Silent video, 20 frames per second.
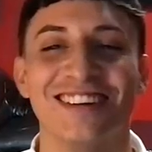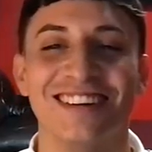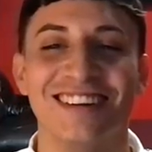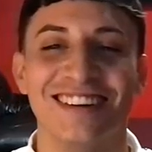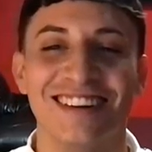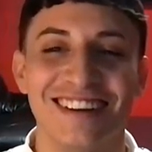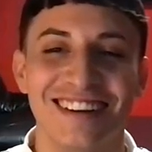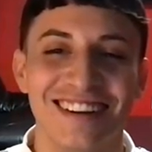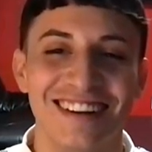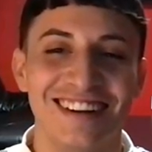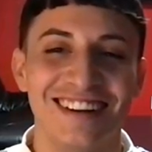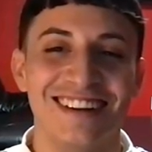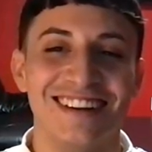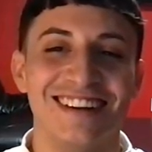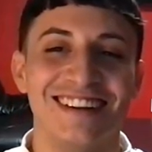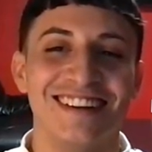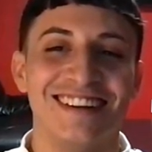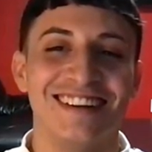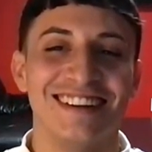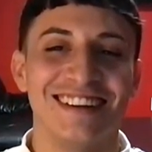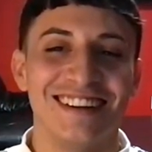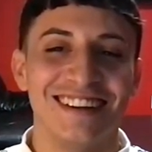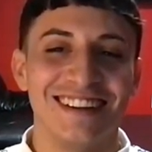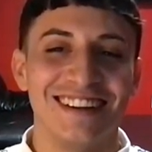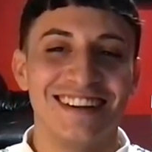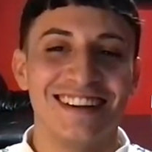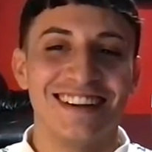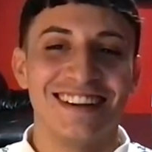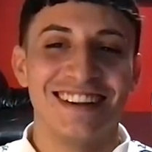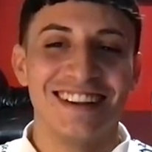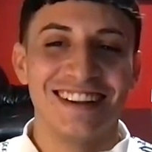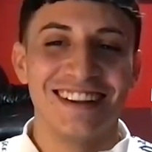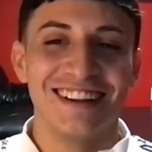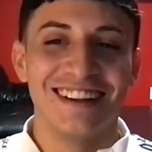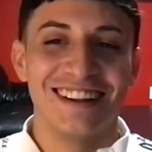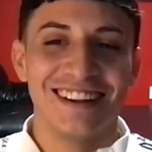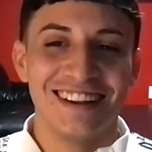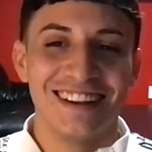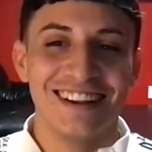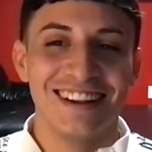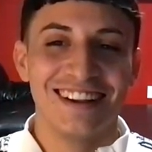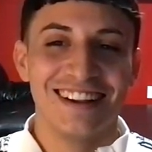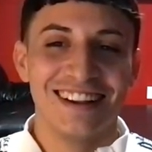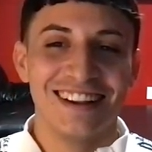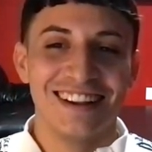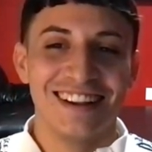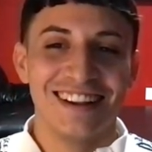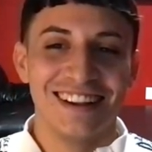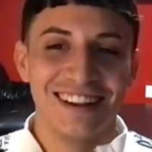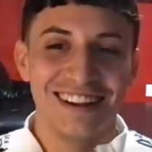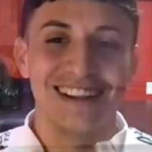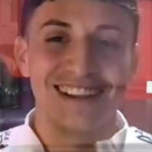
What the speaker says: The person shown says nothing.